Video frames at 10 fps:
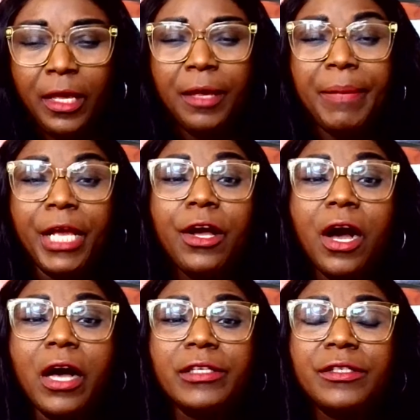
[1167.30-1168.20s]

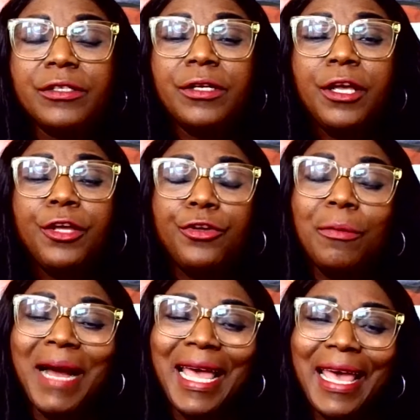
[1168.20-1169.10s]
because you
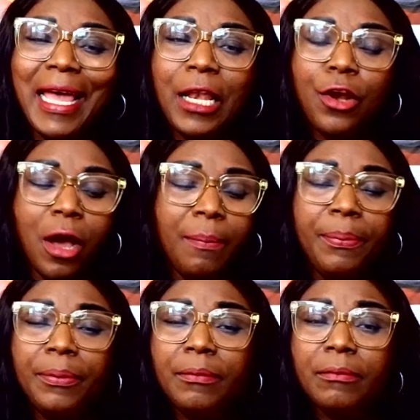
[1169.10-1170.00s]
might end
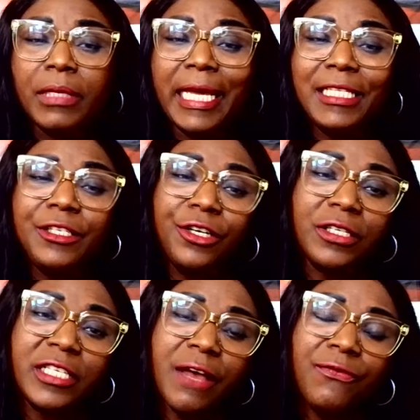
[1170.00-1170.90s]
up getting
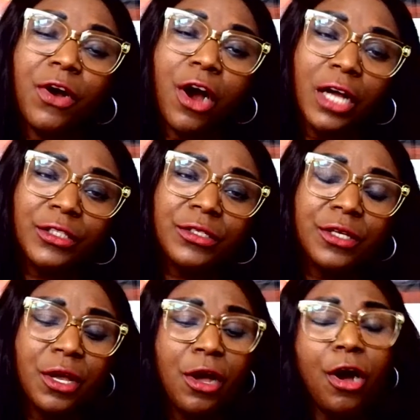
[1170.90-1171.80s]
yourself hurt,
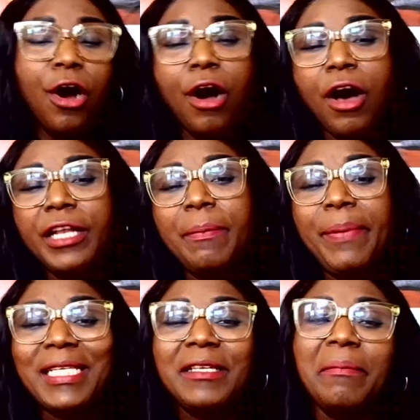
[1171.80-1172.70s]
or the
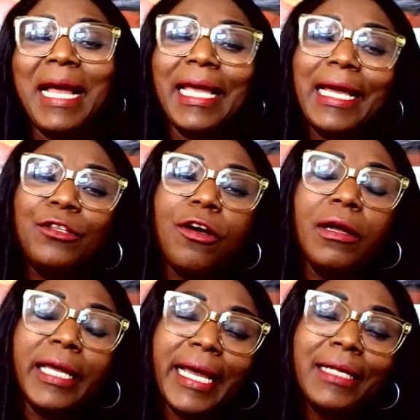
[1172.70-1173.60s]
person might
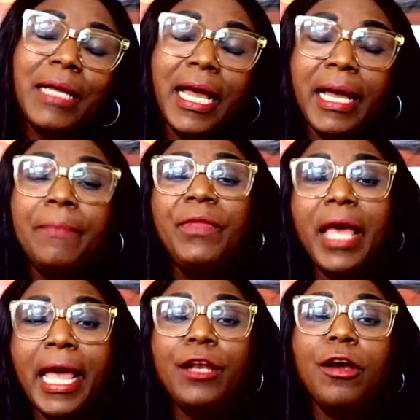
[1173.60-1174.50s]

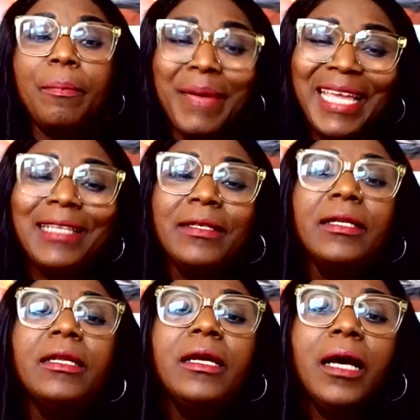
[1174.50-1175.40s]
end up being
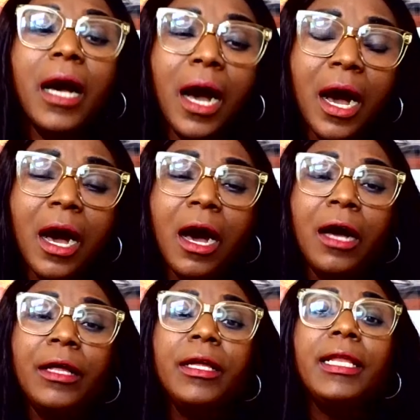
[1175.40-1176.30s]

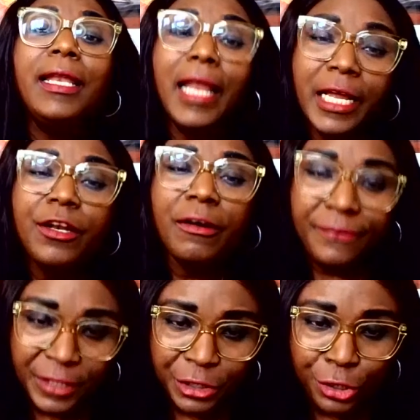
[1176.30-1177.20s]
laid off
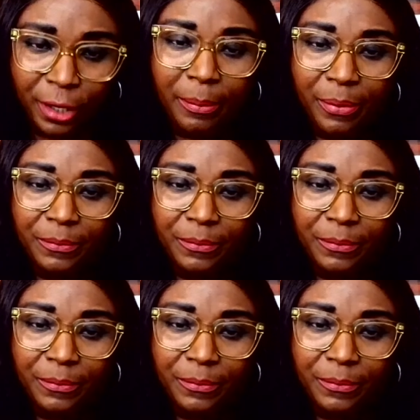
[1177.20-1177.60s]
the job,